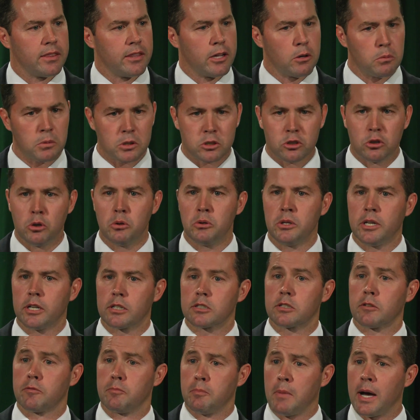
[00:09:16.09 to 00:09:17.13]
there were 2
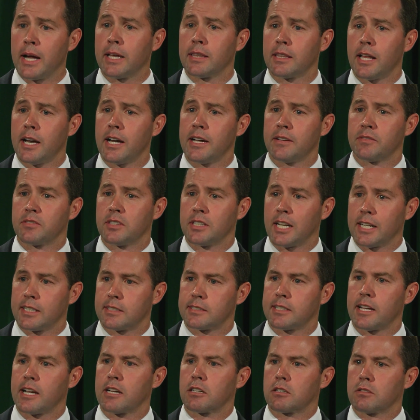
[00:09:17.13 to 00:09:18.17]
years of my life that I
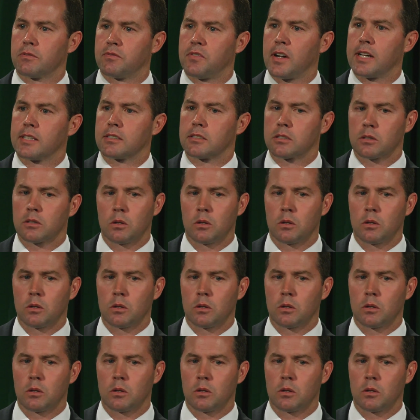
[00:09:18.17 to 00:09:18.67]
sacrificed